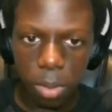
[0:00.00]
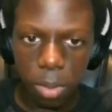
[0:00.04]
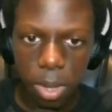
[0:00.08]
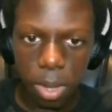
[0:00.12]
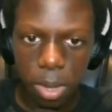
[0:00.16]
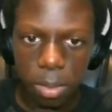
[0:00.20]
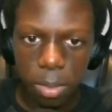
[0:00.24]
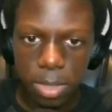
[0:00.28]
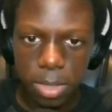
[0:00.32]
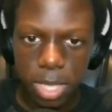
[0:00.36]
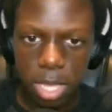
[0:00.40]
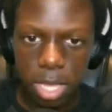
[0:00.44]

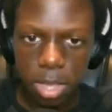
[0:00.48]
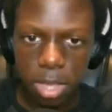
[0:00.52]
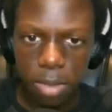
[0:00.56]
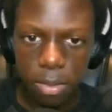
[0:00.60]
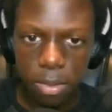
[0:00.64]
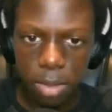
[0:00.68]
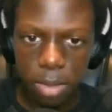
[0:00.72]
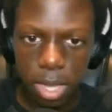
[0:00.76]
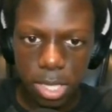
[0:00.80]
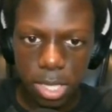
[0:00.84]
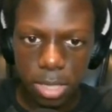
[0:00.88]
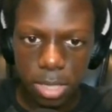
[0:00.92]
Wait, was that
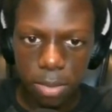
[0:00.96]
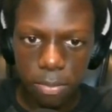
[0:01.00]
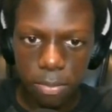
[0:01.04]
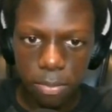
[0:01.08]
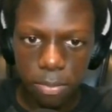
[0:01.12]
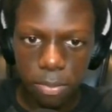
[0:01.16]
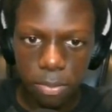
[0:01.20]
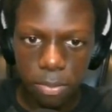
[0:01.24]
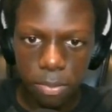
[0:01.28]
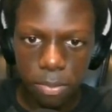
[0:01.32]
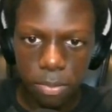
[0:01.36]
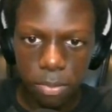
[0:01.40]
that's the
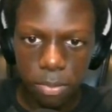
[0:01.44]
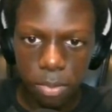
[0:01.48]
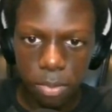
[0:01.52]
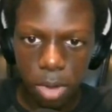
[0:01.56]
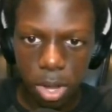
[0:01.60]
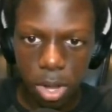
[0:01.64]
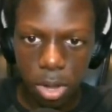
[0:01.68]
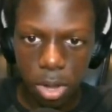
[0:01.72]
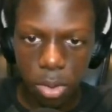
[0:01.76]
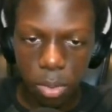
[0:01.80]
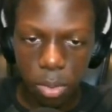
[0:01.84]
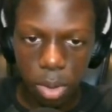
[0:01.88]

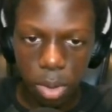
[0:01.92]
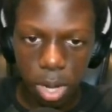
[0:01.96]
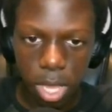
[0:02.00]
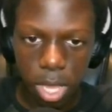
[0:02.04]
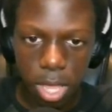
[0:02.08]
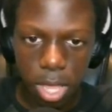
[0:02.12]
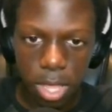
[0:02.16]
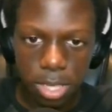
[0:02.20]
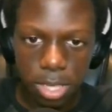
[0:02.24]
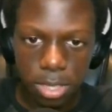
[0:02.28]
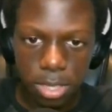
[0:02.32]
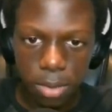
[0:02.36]
front door.
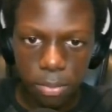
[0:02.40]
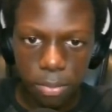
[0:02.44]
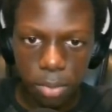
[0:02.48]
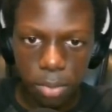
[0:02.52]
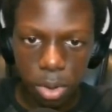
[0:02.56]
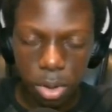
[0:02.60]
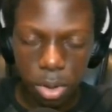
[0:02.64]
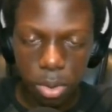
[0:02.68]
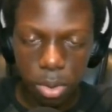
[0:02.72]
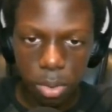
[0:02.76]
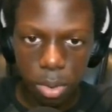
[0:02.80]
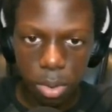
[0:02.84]
Yeah, that's the
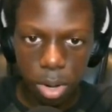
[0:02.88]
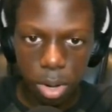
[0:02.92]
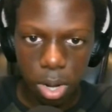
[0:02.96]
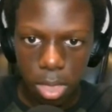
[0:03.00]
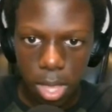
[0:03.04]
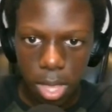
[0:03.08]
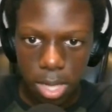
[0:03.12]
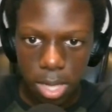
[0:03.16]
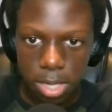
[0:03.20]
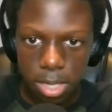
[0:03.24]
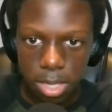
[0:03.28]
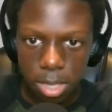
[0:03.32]
front door.
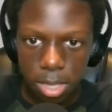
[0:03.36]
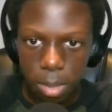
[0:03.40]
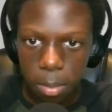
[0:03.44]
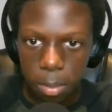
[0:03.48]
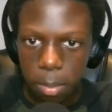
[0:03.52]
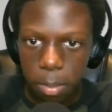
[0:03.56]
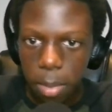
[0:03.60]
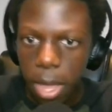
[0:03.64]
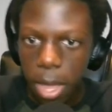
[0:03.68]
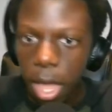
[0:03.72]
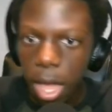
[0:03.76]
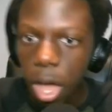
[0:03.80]
That's the
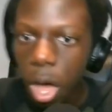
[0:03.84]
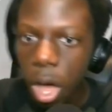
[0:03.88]
back.